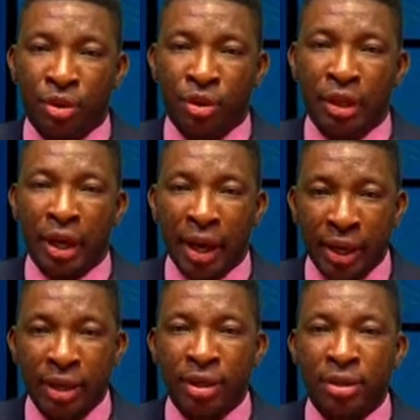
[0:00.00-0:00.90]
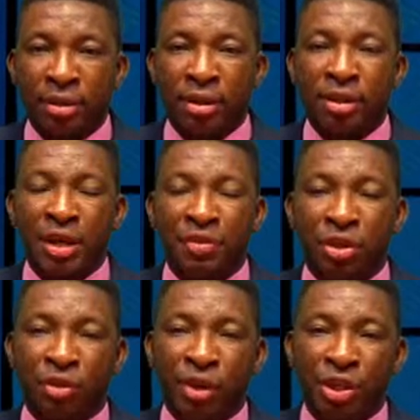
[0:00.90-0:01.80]
the hard earnings and savings
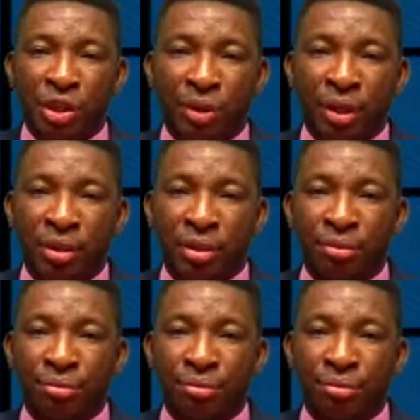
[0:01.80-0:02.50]
of Nigerians.